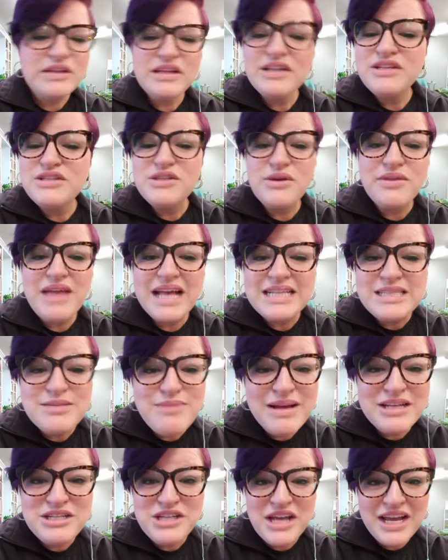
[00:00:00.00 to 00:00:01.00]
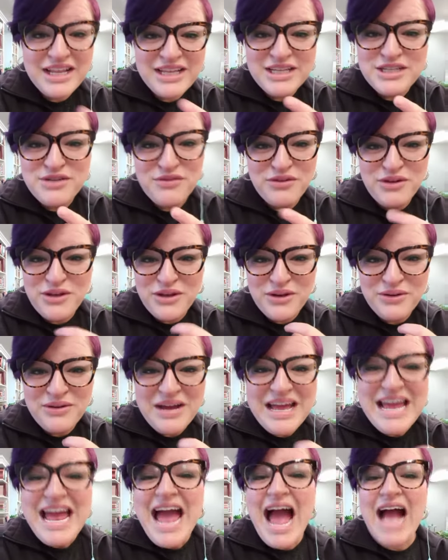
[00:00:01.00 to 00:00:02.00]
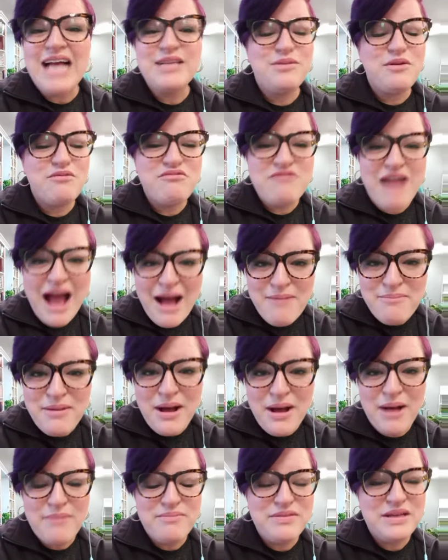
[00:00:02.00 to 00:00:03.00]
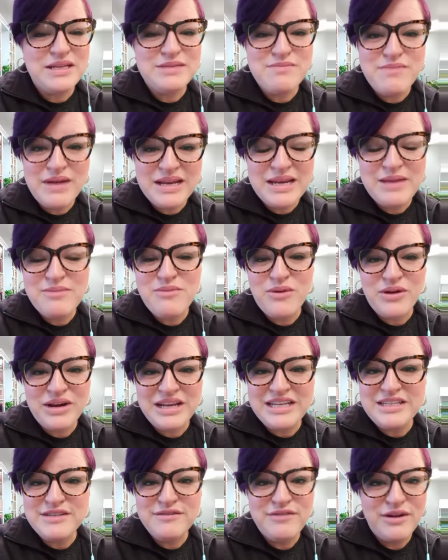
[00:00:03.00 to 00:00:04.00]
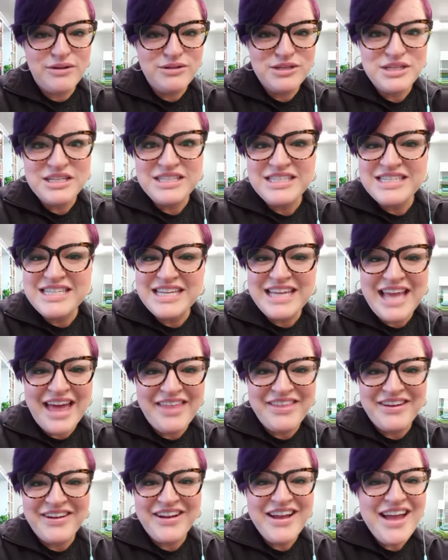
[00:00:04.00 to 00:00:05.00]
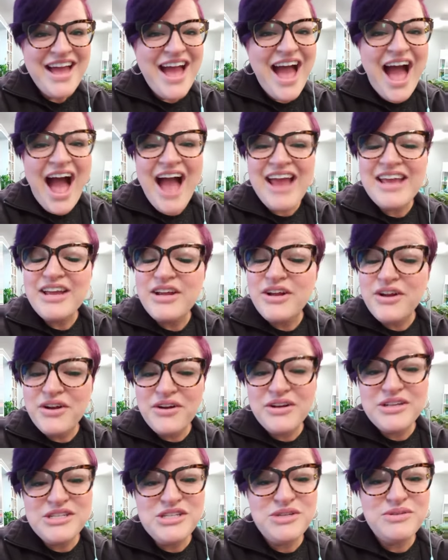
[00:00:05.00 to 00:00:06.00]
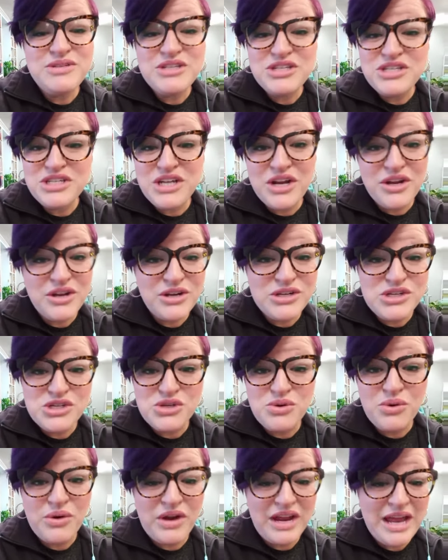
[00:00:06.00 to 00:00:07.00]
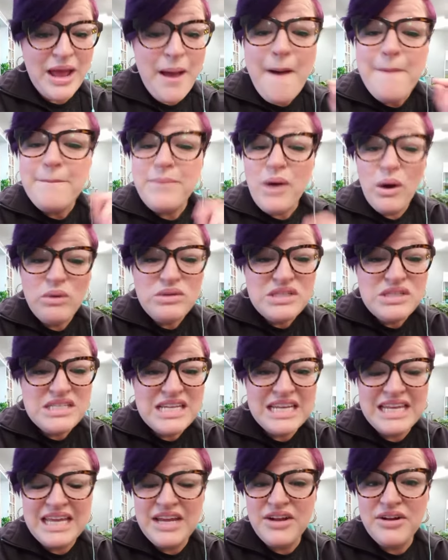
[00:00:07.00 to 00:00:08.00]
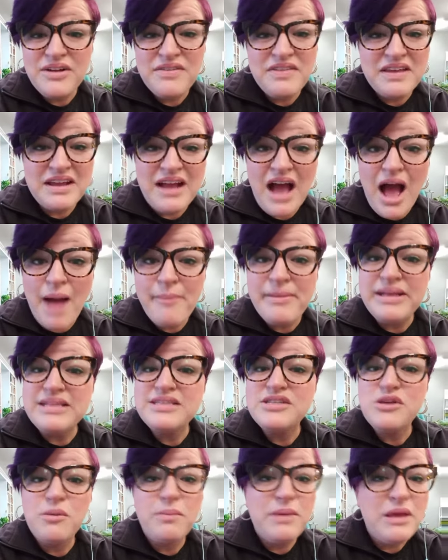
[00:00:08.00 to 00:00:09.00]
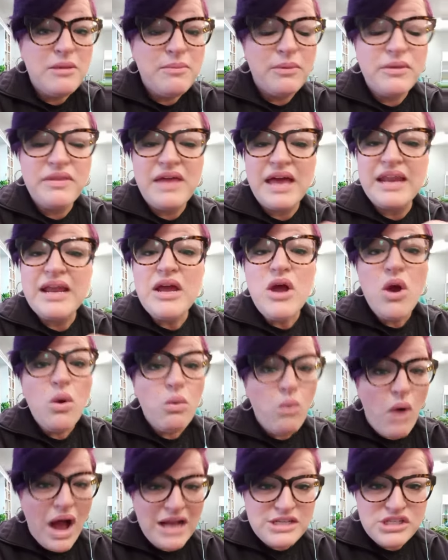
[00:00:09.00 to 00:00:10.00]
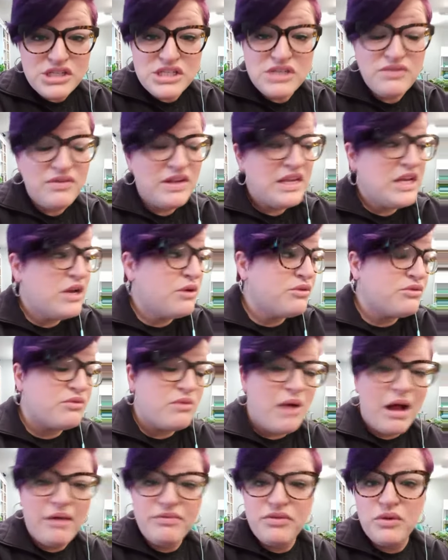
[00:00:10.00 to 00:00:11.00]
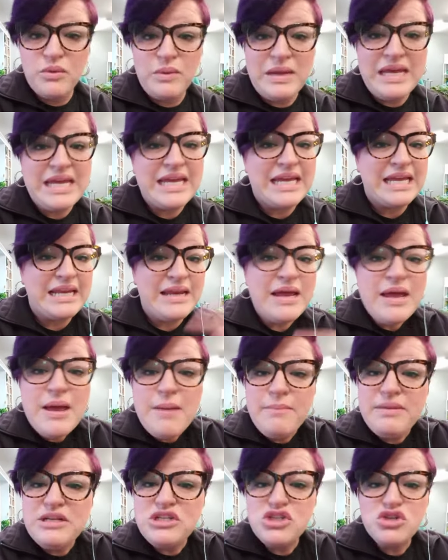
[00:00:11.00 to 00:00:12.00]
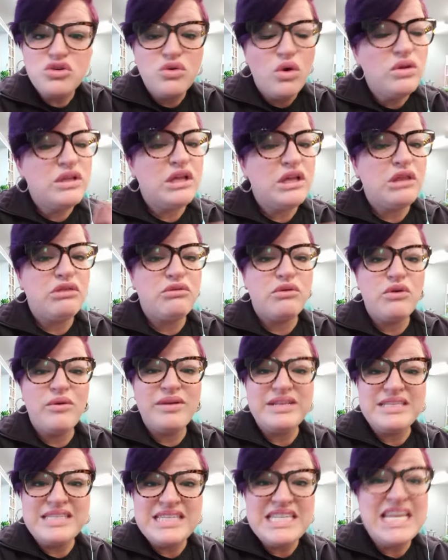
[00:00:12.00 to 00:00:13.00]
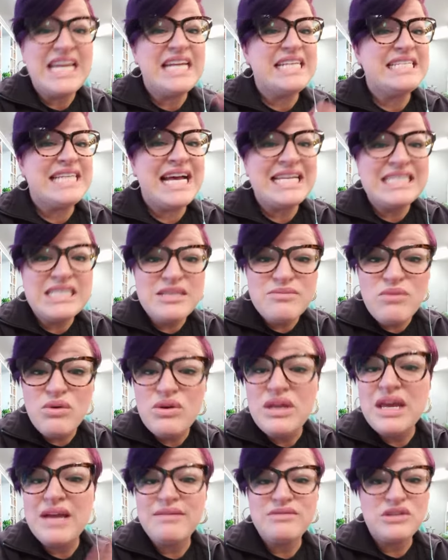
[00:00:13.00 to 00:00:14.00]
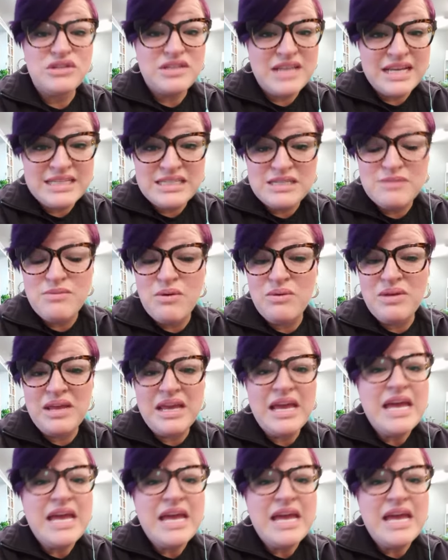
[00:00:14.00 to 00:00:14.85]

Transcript: So that's my challenge for you as we wrap up these Monday morning devotions together. I encourage you to share your story. Post it here in the comments so people that watch this video throughout the week can be scrolling through and seeing testimony after testimony.